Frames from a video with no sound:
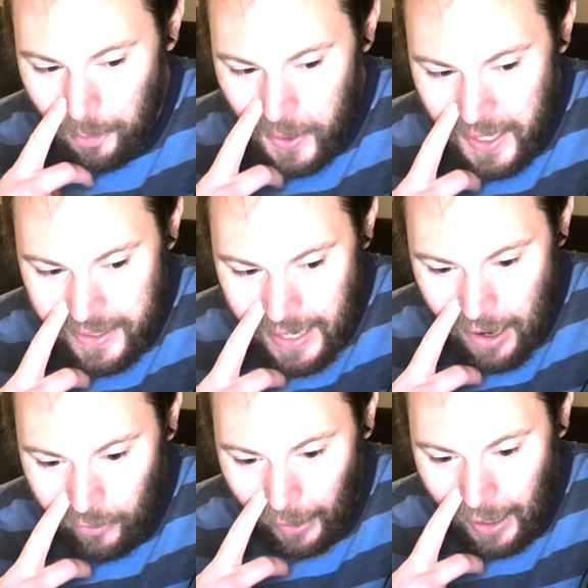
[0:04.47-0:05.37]
Breaking
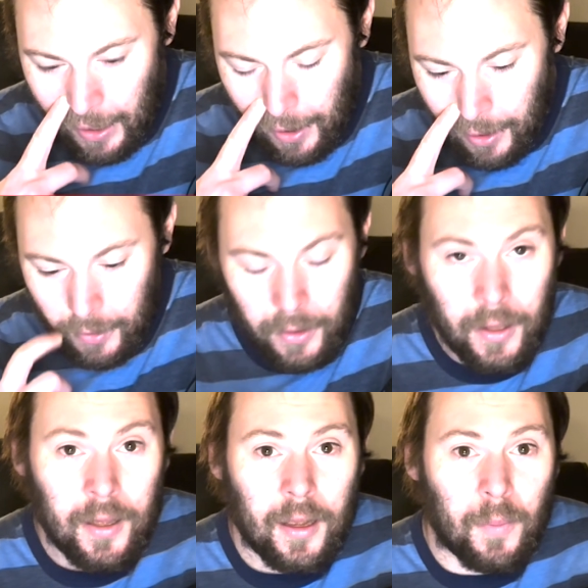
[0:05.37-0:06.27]
down a
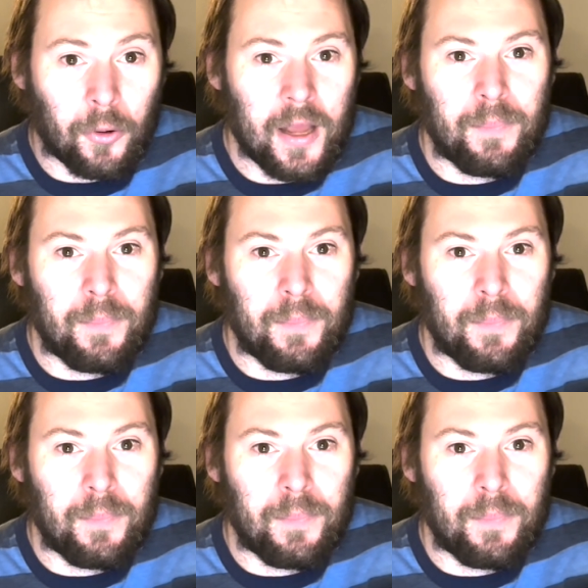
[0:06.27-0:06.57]
pretty